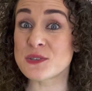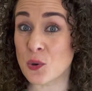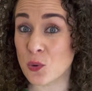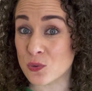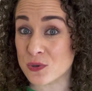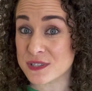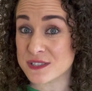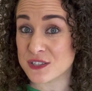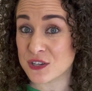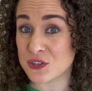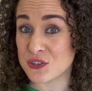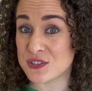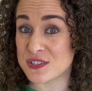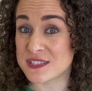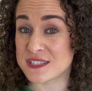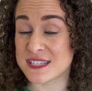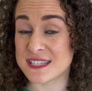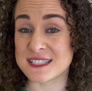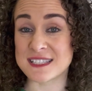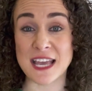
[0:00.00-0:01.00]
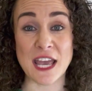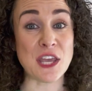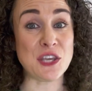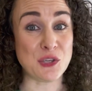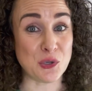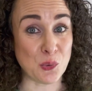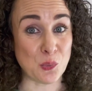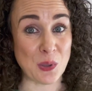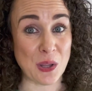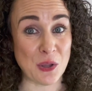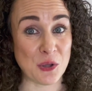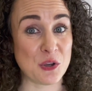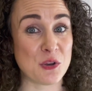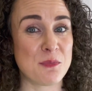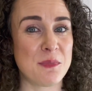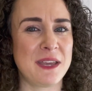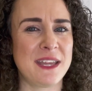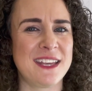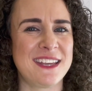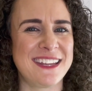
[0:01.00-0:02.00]
also used to say you're welcome
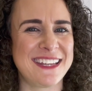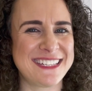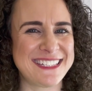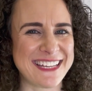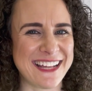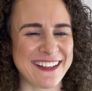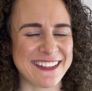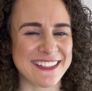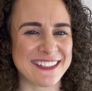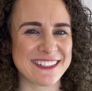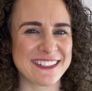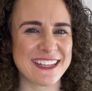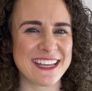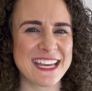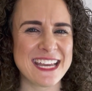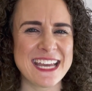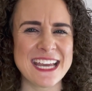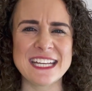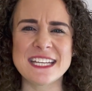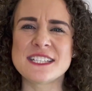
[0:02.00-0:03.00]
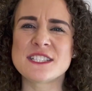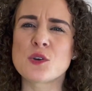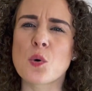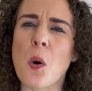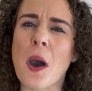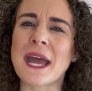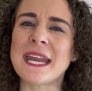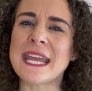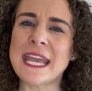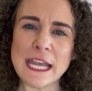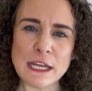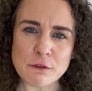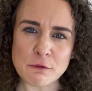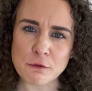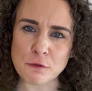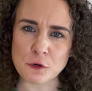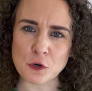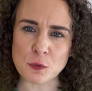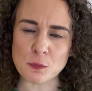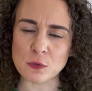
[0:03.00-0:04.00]
in Italian. It is quite
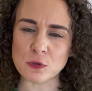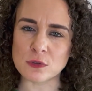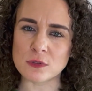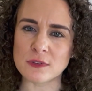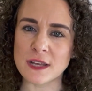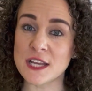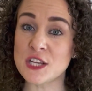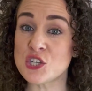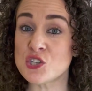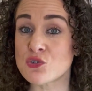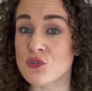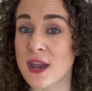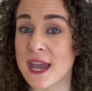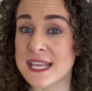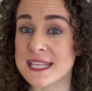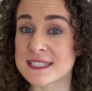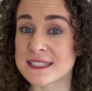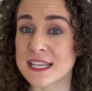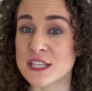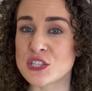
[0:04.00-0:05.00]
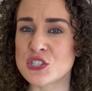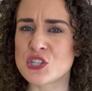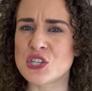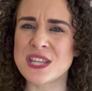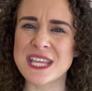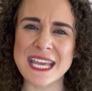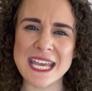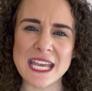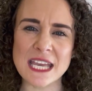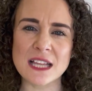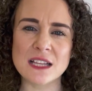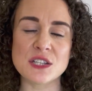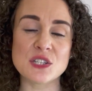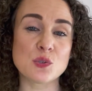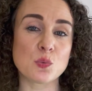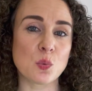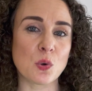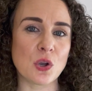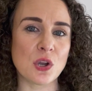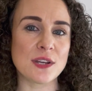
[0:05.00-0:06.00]
informal and translates to the English
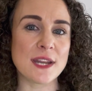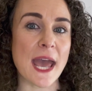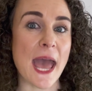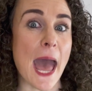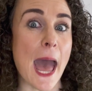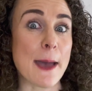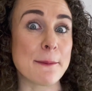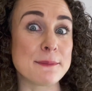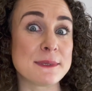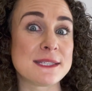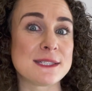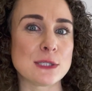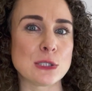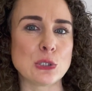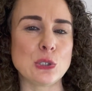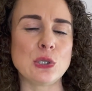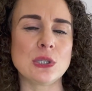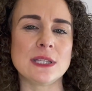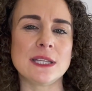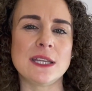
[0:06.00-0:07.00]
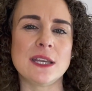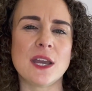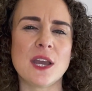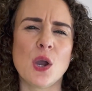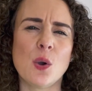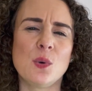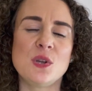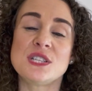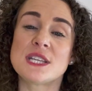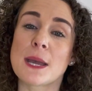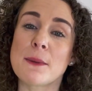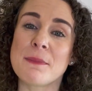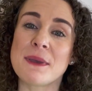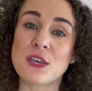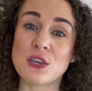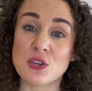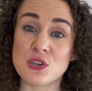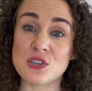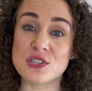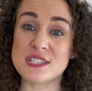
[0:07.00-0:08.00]
word absolutely, which can be
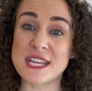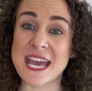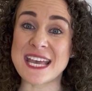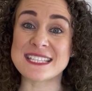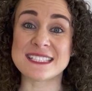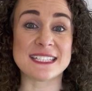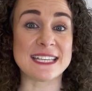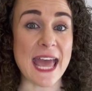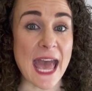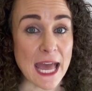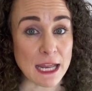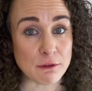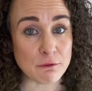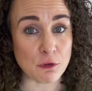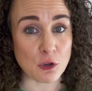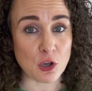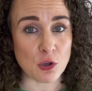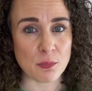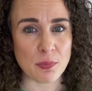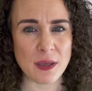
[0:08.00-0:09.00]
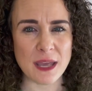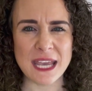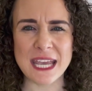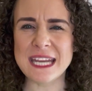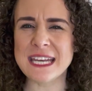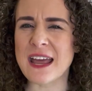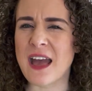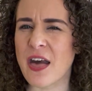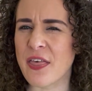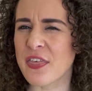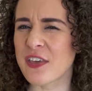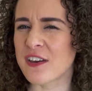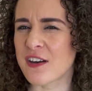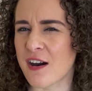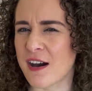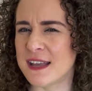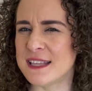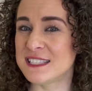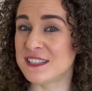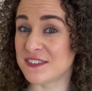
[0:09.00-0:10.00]
used as an adverb in other
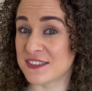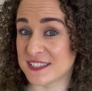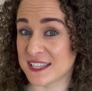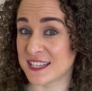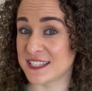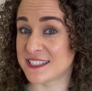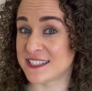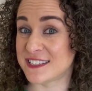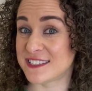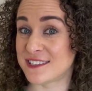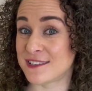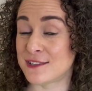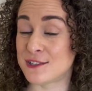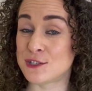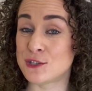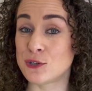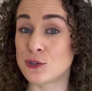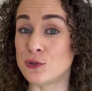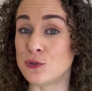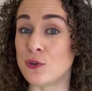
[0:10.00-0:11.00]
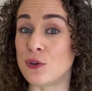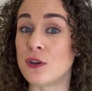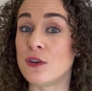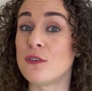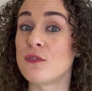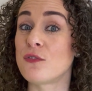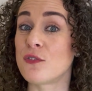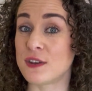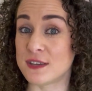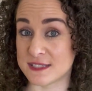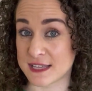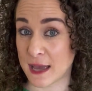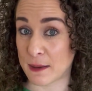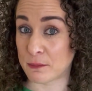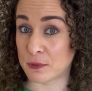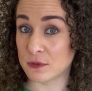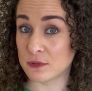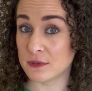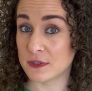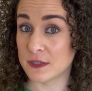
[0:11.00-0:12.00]
kinds of sentences too. For
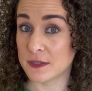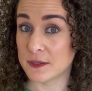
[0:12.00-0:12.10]
example,